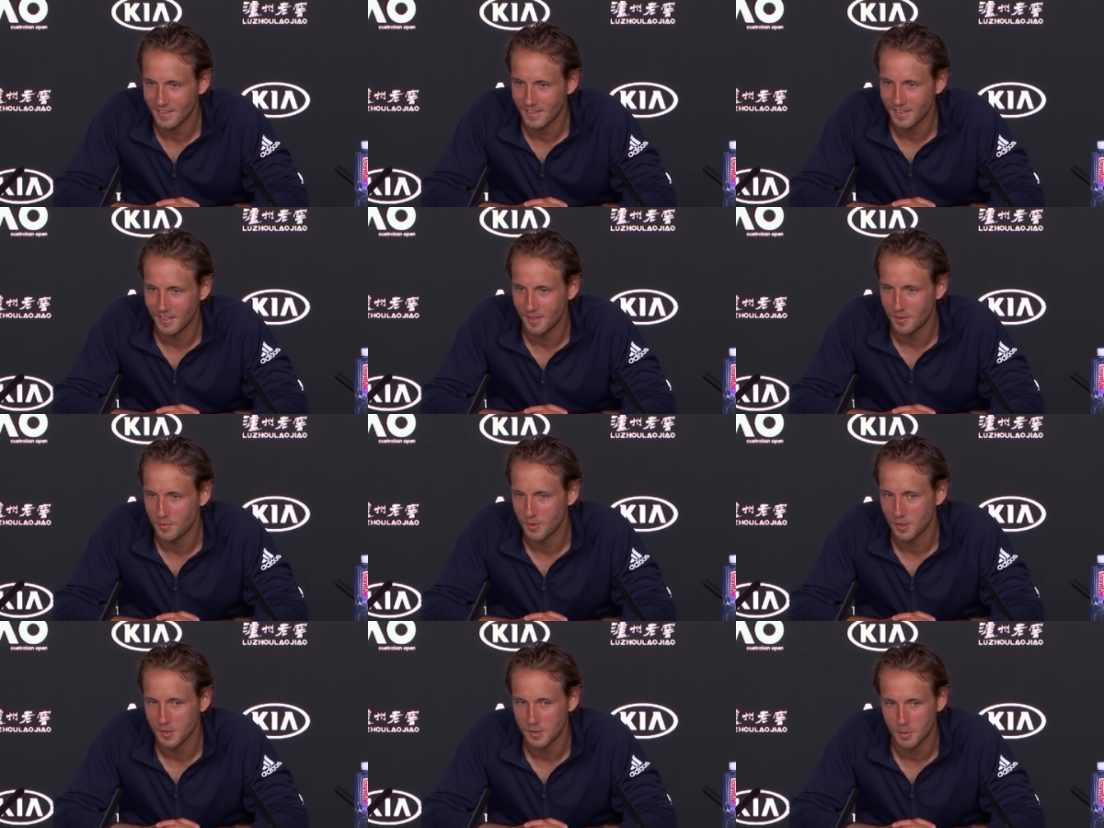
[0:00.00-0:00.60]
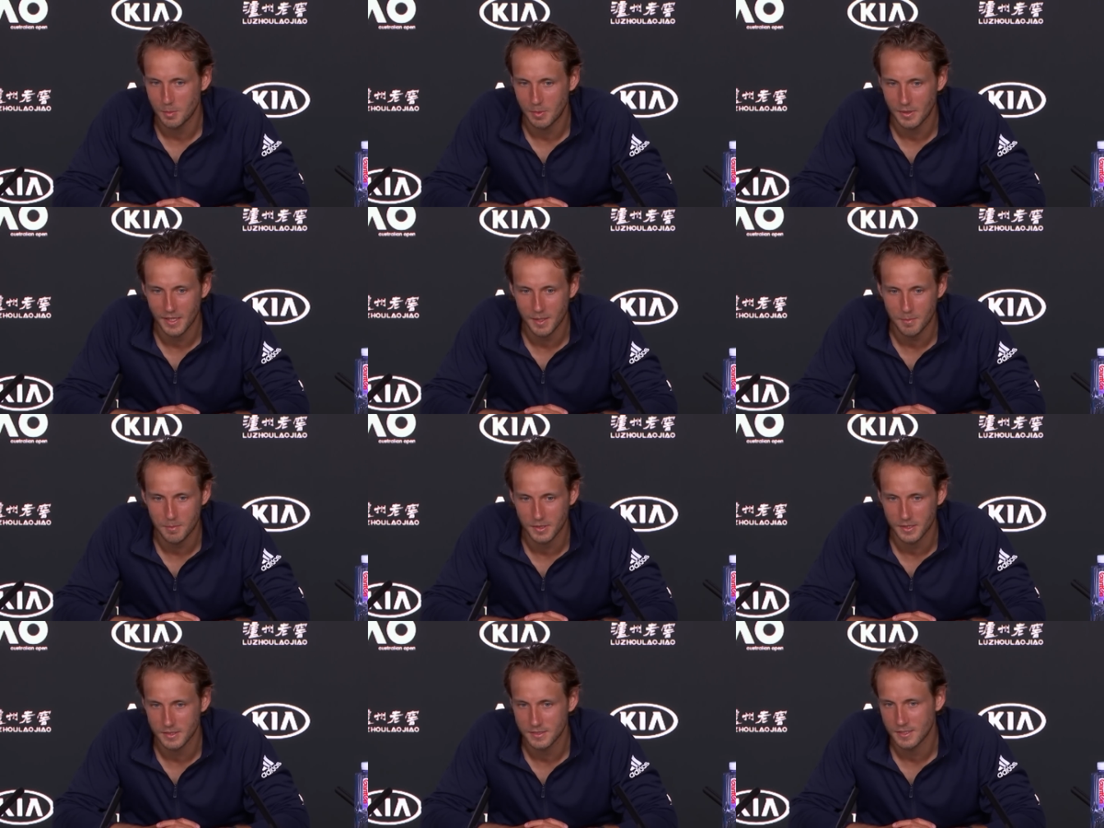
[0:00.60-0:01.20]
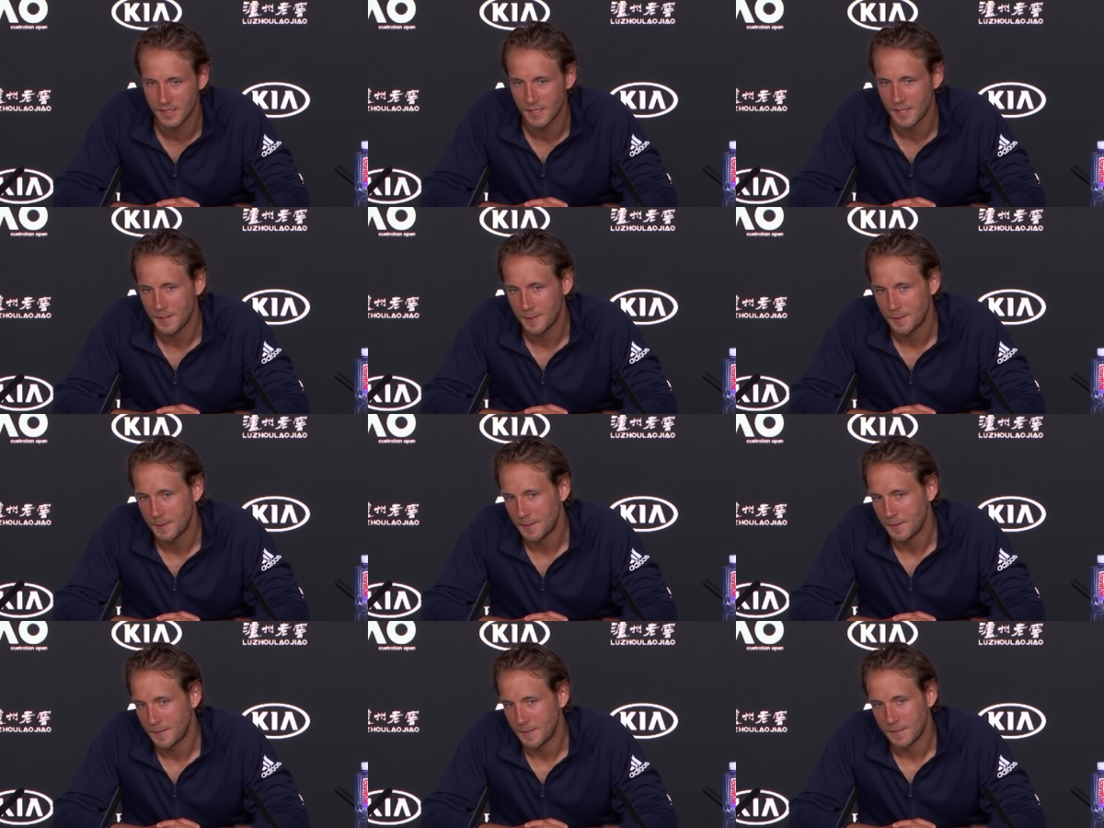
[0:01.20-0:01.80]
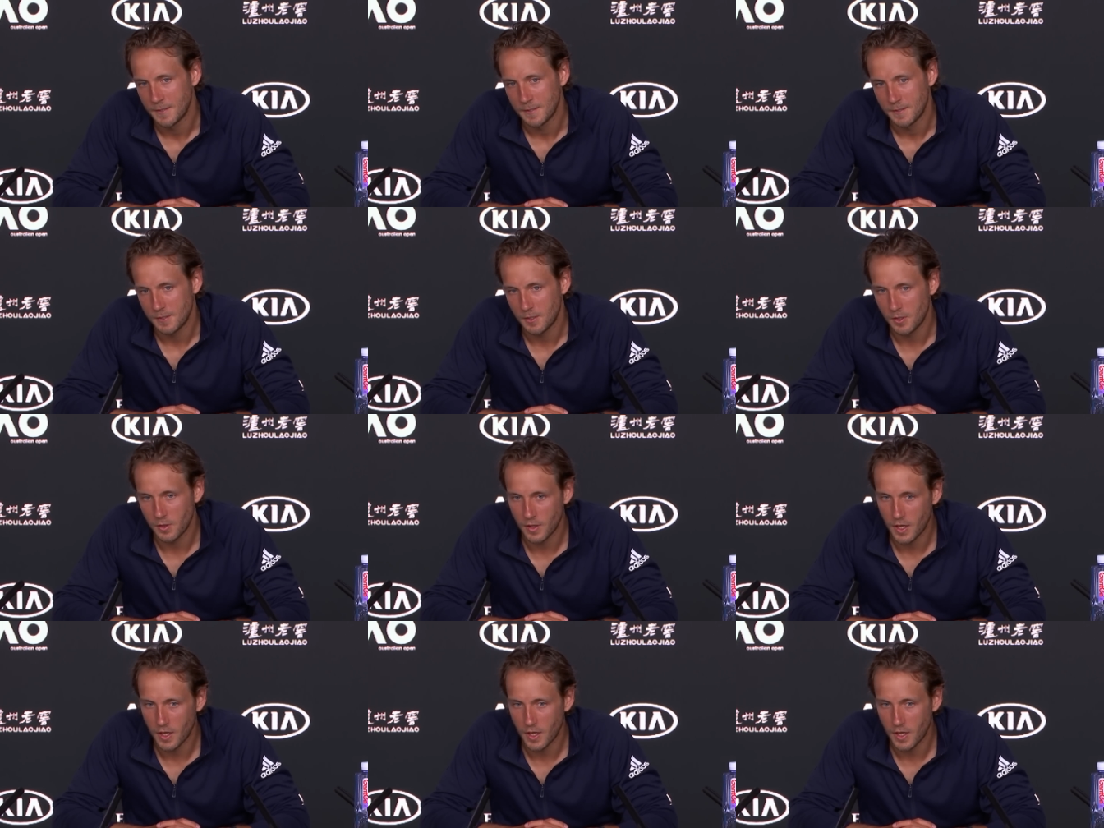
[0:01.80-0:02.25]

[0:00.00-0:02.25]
I didn't want to play, but you